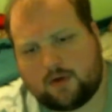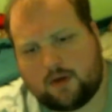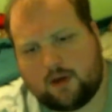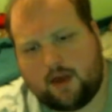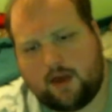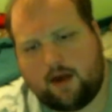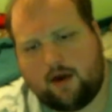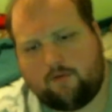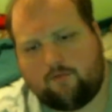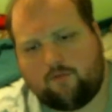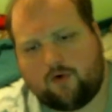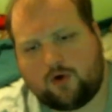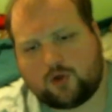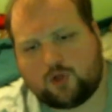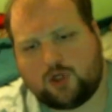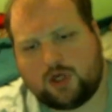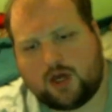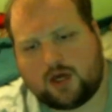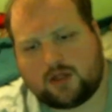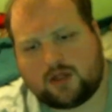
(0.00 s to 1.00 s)

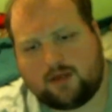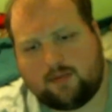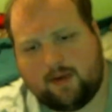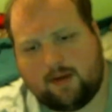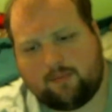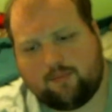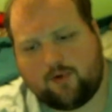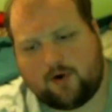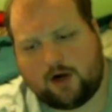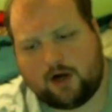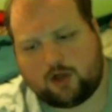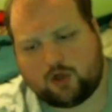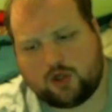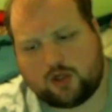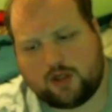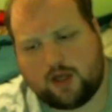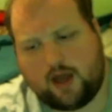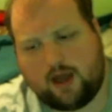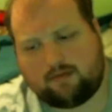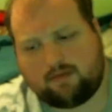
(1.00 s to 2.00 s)
L4GSTV
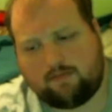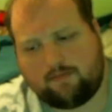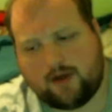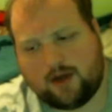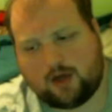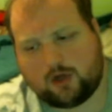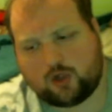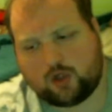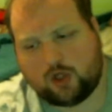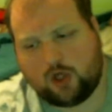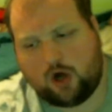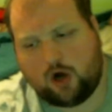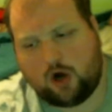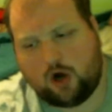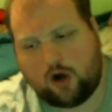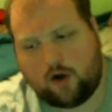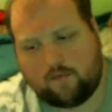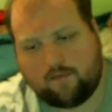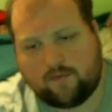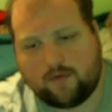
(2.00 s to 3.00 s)
project, I had to finish it
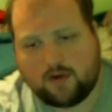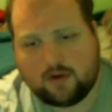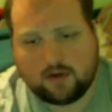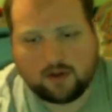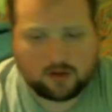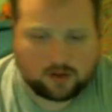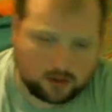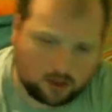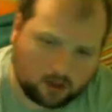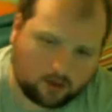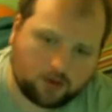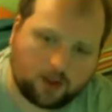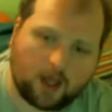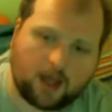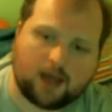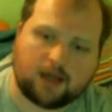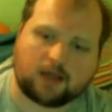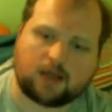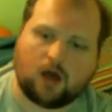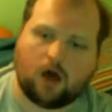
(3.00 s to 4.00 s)
off. So
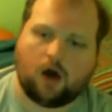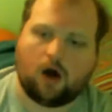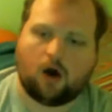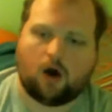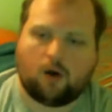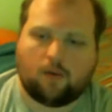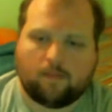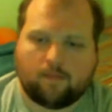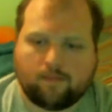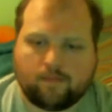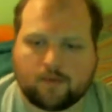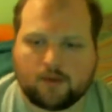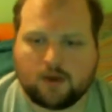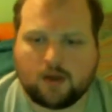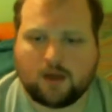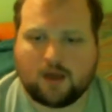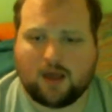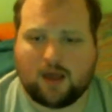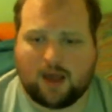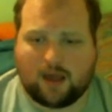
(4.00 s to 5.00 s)
there you go.
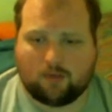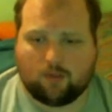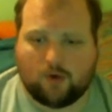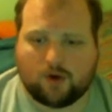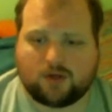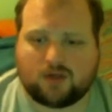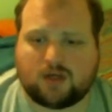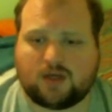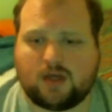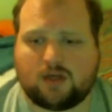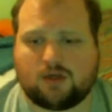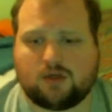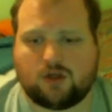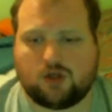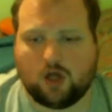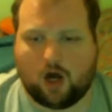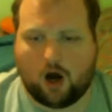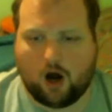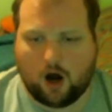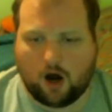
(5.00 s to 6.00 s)
And once we get
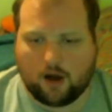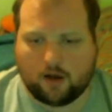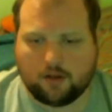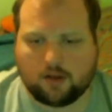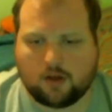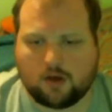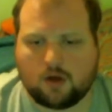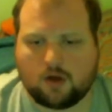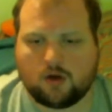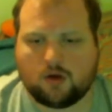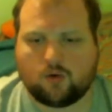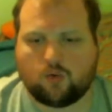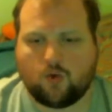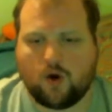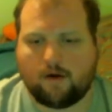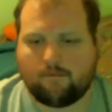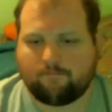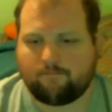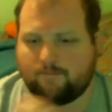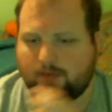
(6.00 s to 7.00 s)
done
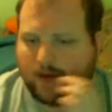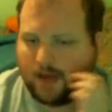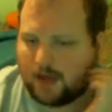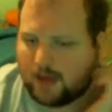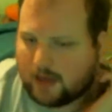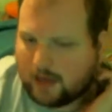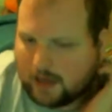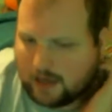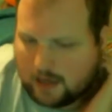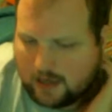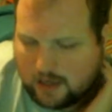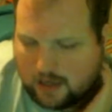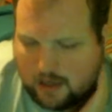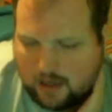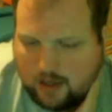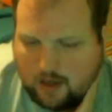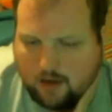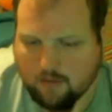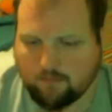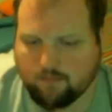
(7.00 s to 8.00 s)
with the
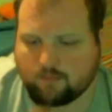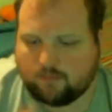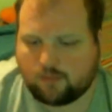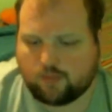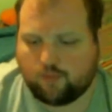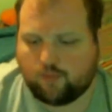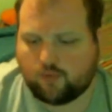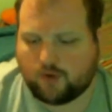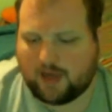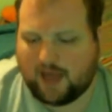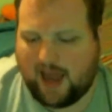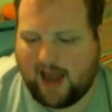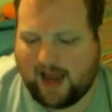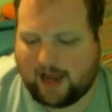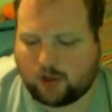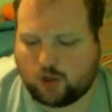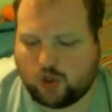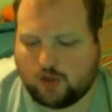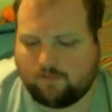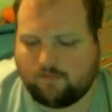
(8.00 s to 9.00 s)

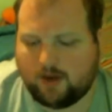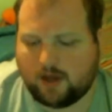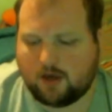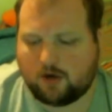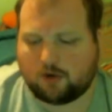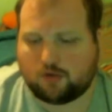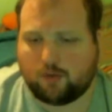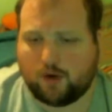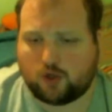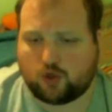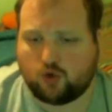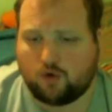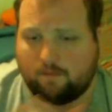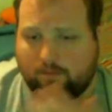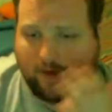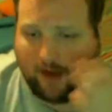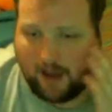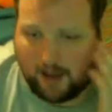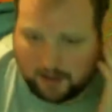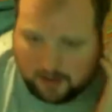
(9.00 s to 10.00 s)
reaction video special
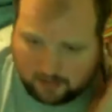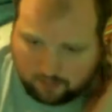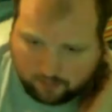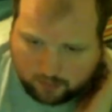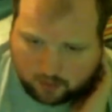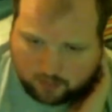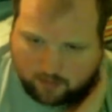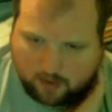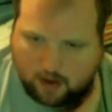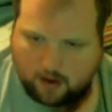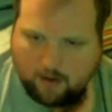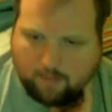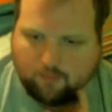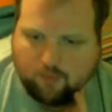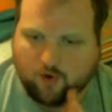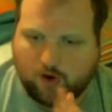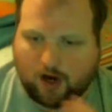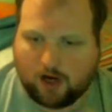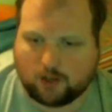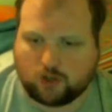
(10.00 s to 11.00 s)
event uh,
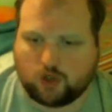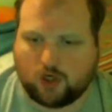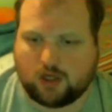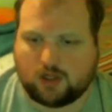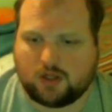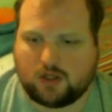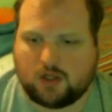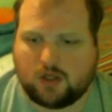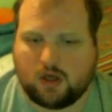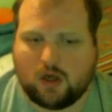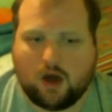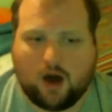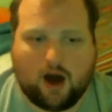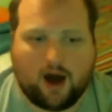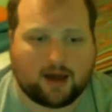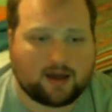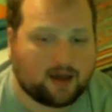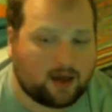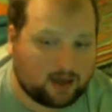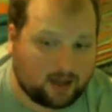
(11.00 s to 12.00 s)
project.
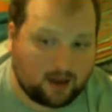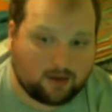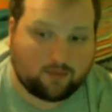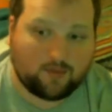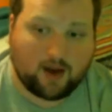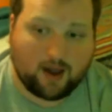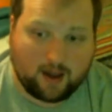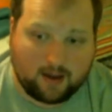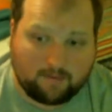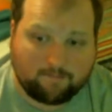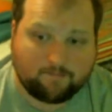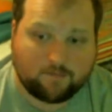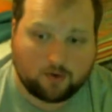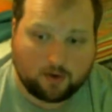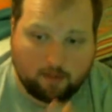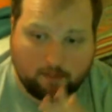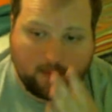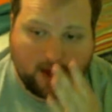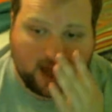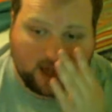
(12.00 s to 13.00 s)
I gotta get ready
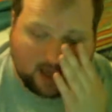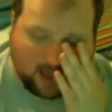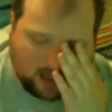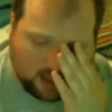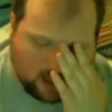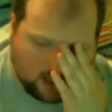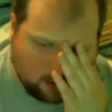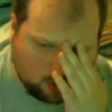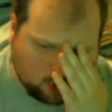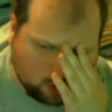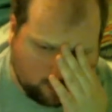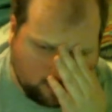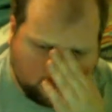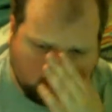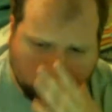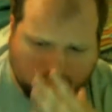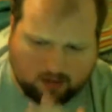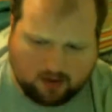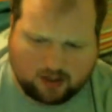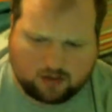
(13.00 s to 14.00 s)
for making an
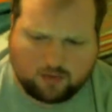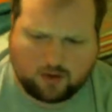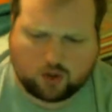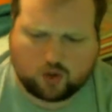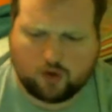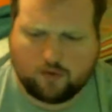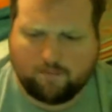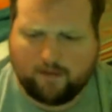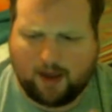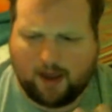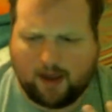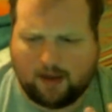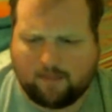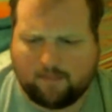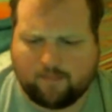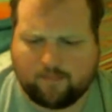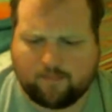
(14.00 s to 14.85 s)
LGBM TV special event